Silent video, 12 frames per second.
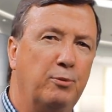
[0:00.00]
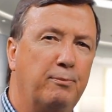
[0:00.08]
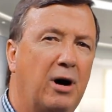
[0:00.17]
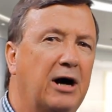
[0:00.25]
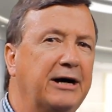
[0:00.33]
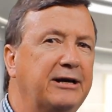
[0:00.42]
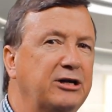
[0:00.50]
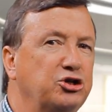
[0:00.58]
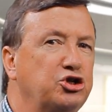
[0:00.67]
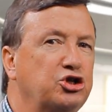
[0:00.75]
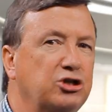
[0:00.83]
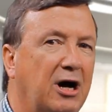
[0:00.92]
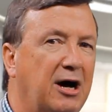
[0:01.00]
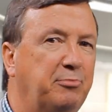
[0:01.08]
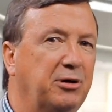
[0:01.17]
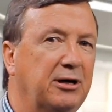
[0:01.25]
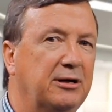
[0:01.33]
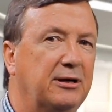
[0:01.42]
mind is
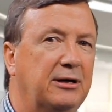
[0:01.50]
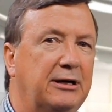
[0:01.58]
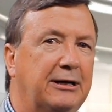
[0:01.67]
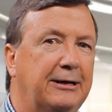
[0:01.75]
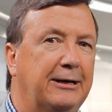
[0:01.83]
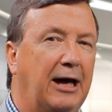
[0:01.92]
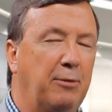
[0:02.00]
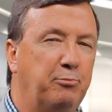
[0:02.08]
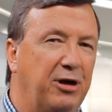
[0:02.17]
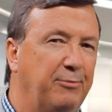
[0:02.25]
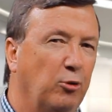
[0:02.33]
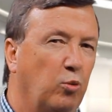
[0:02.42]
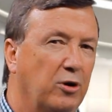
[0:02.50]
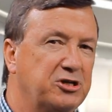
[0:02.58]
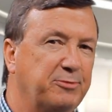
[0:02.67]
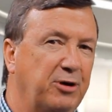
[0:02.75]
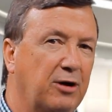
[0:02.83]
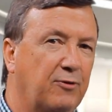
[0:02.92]
sharper, and people
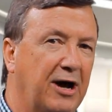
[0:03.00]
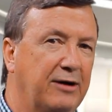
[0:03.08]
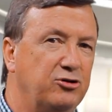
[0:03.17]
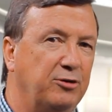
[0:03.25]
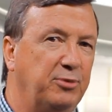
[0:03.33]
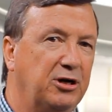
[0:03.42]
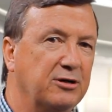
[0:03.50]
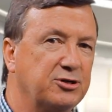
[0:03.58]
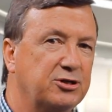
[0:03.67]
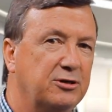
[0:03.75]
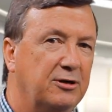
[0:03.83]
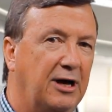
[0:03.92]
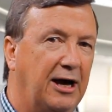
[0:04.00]
want to be around you because,